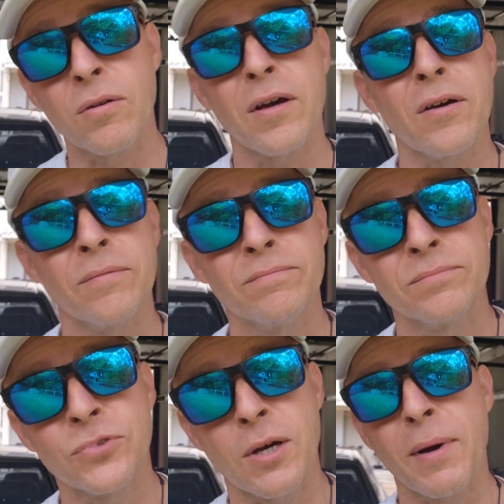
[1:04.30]
all the
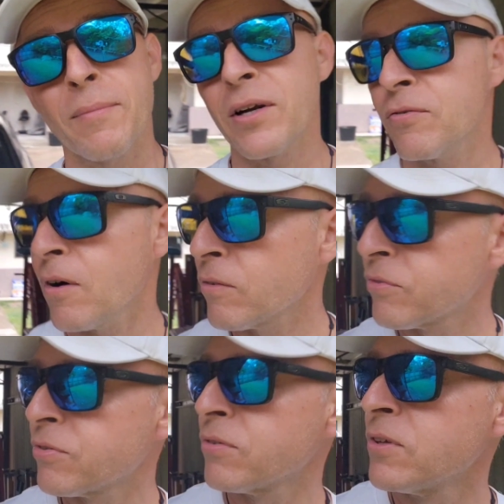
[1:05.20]
turbo
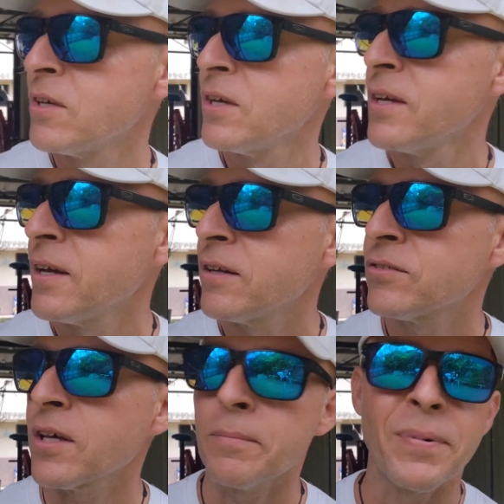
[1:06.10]
manifolds,
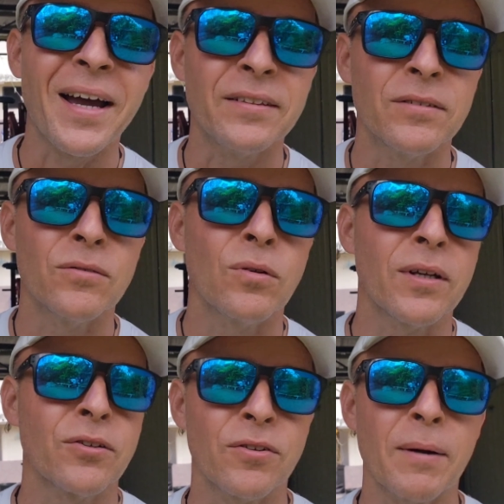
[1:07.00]
so the paint and all
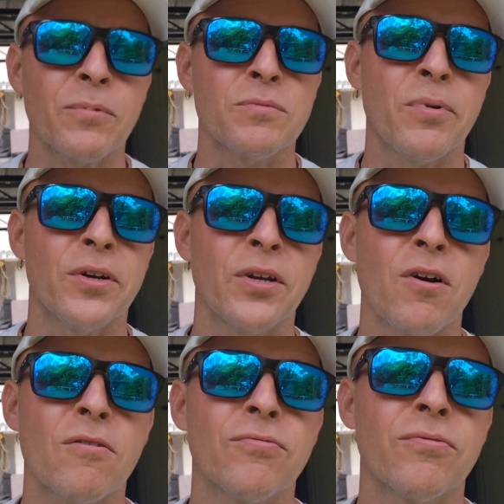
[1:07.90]
the crap was burning
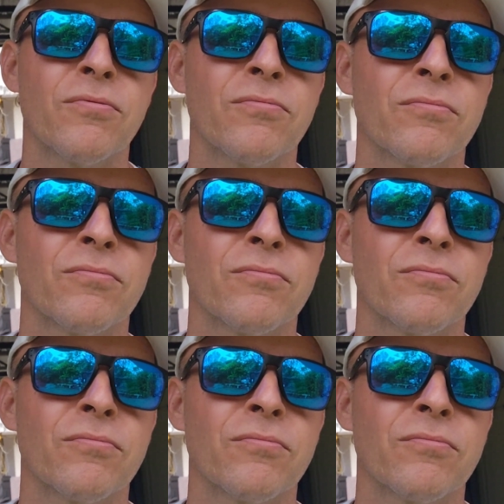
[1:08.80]
off.